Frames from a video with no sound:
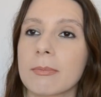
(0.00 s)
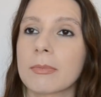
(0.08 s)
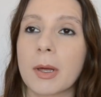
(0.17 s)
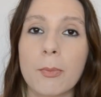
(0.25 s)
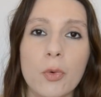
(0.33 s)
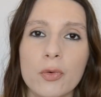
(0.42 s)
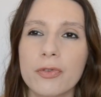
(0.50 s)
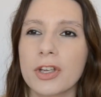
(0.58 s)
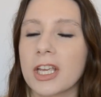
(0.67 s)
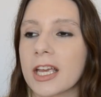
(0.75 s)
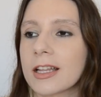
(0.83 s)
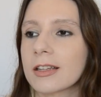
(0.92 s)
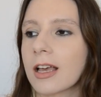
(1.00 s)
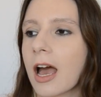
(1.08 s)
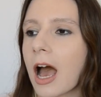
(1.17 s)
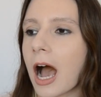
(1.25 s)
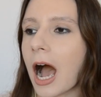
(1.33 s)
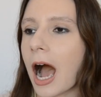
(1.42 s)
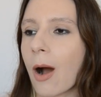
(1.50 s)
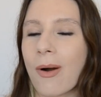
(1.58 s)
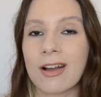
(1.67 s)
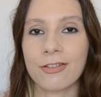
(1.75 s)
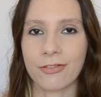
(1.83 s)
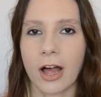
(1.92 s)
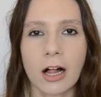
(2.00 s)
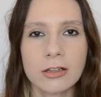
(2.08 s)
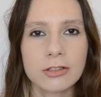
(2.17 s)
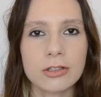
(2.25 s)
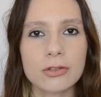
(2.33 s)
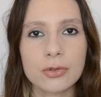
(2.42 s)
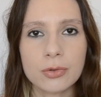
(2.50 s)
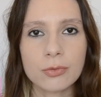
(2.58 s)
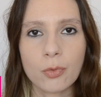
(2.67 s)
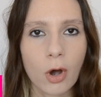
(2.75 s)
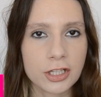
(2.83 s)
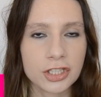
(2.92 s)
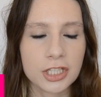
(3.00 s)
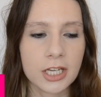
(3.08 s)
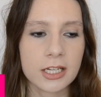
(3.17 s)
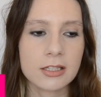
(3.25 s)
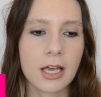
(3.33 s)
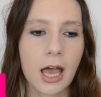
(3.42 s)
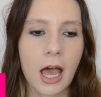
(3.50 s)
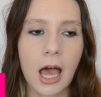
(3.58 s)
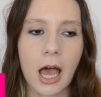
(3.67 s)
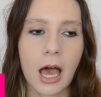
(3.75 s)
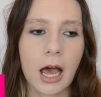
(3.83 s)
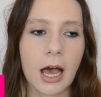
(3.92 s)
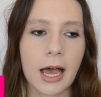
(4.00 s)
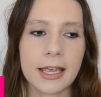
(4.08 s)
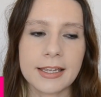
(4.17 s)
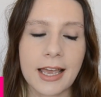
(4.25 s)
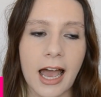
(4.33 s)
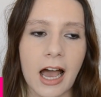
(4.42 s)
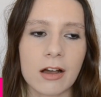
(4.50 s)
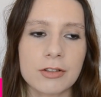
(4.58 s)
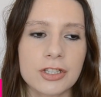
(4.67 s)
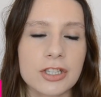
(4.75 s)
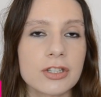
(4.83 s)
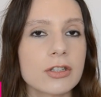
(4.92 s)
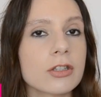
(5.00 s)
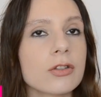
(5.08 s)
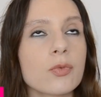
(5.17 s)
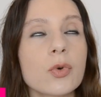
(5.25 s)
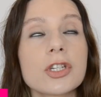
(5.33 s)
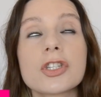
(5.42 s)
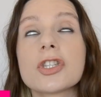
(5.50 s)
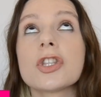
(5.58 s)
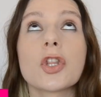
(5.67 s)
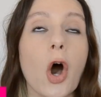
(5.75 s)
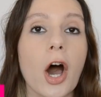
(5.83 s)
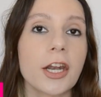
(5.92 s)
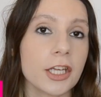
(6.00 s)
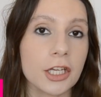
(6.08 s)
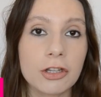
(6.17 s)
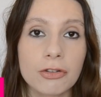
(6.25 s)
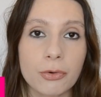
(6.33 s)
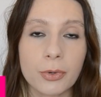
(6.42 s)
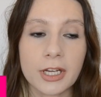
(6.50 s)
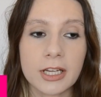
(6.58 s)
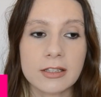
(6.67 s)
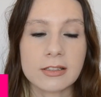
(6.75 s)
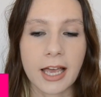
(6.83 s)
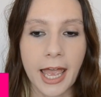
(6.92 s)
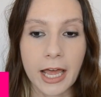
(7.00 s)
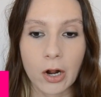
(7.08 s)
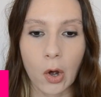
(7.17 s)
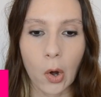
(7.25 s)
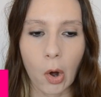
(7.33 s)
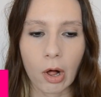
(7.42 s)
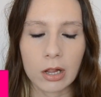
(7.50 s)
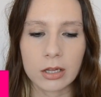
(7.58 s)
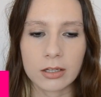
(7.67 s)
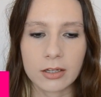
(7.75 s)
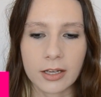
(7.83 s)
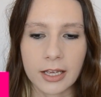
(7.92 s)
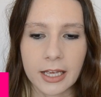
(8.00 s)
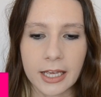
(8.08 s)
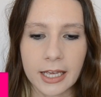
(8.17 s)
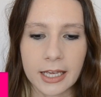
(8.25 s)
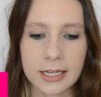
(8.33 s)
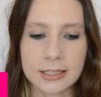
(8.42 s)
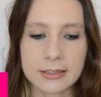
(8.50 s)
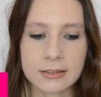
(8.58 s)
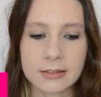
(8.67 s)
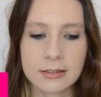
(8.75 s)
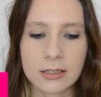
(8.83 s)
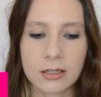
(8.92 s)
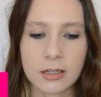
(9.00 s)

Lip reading: the movie and how I felt watching it, yeah, I just was not into it at all. And